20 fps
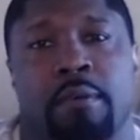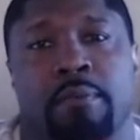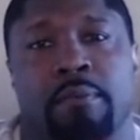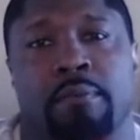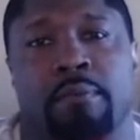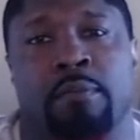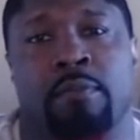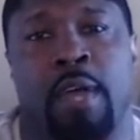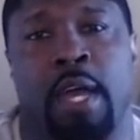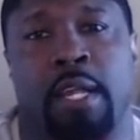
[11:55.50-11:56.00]

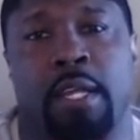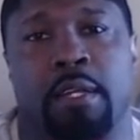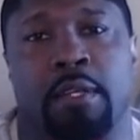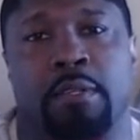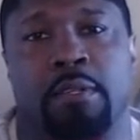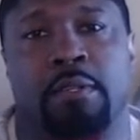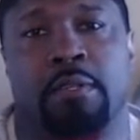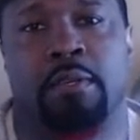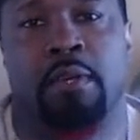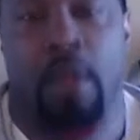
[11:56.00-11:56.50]
Ready?
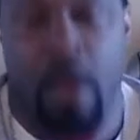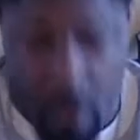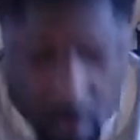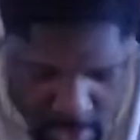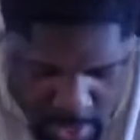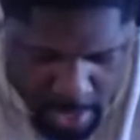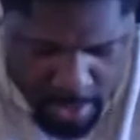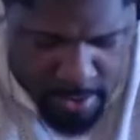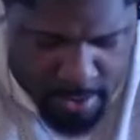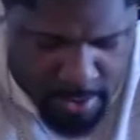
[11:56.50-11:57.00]

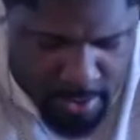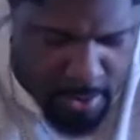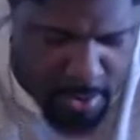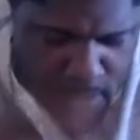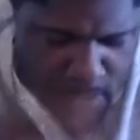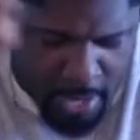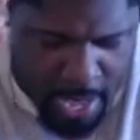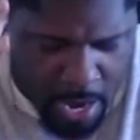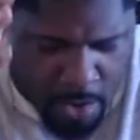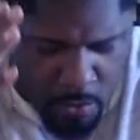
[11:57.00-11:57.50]
Okay.
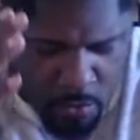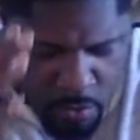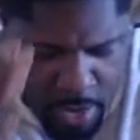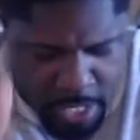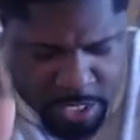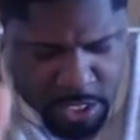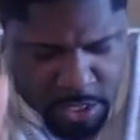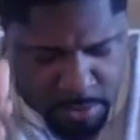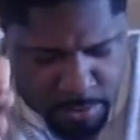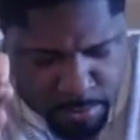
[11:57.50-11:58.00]
Yes, got to
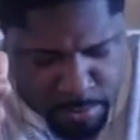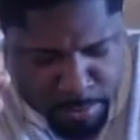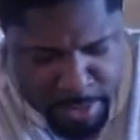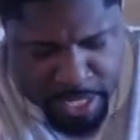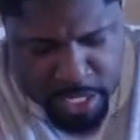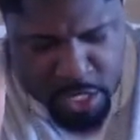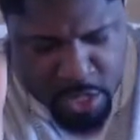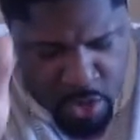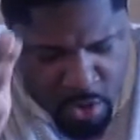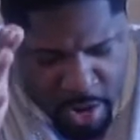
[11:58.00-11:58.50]

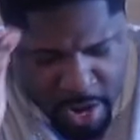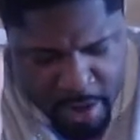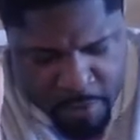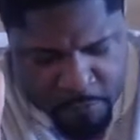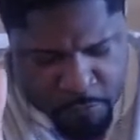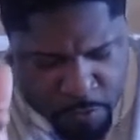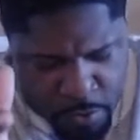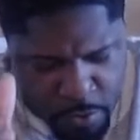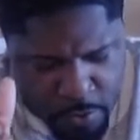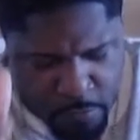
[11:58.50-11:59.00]
regiment your
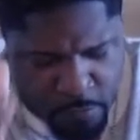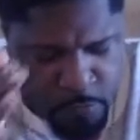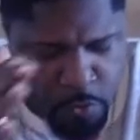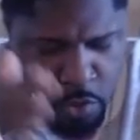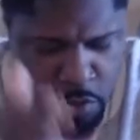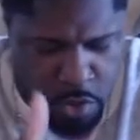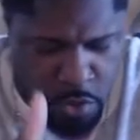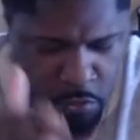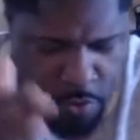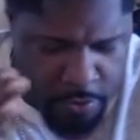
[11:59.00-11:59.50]
effort.
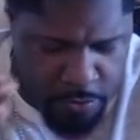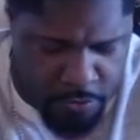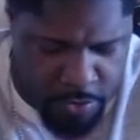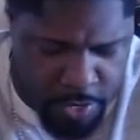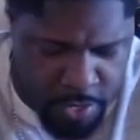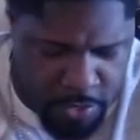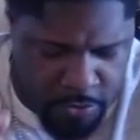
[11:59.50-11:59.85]
1 Corinthians